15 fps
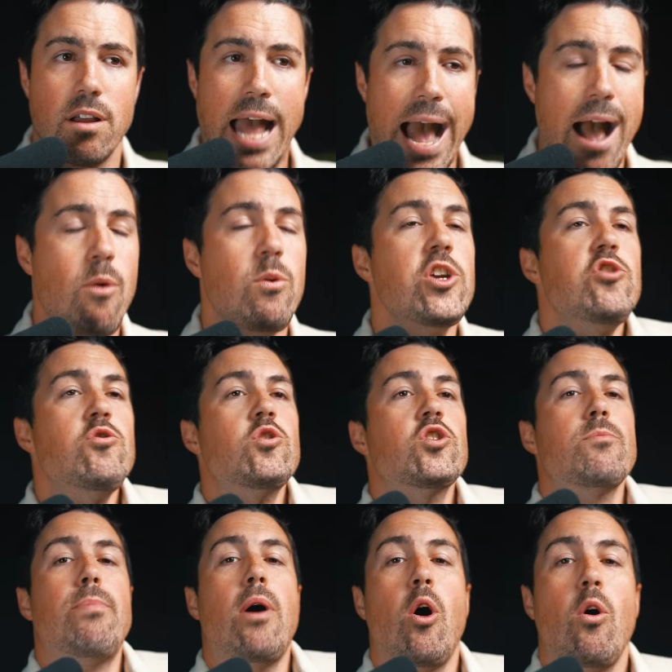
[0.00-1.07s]
How are you
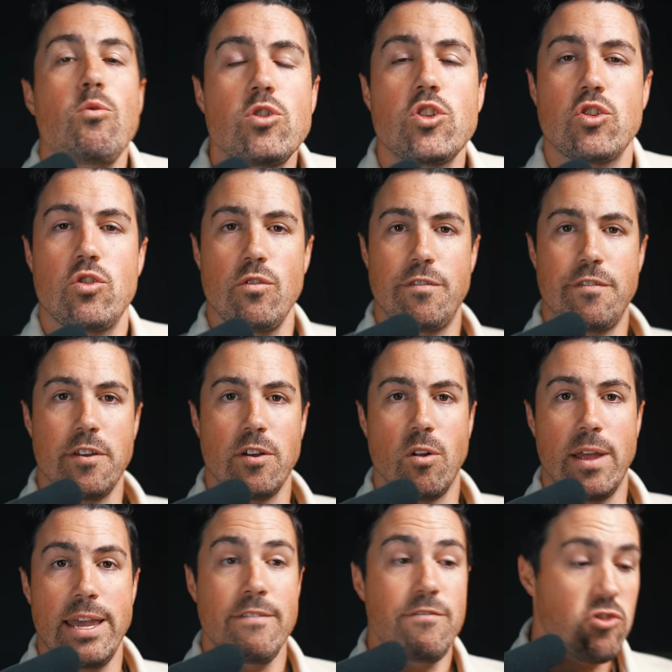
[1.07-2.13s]
supposed to
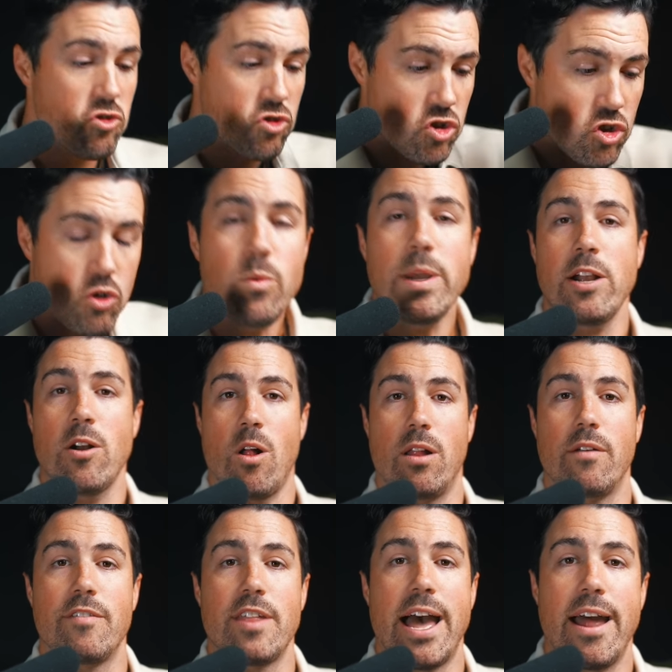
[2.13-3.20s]
feel if you're doing
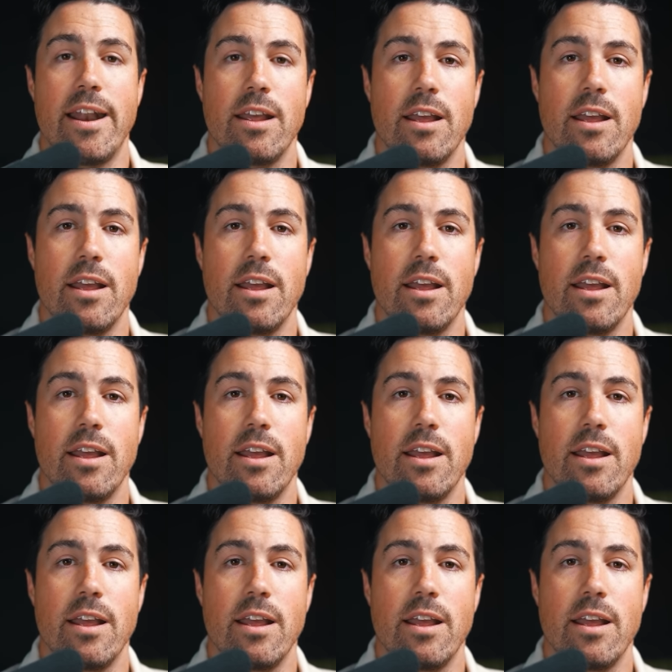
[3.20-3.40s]
all of that?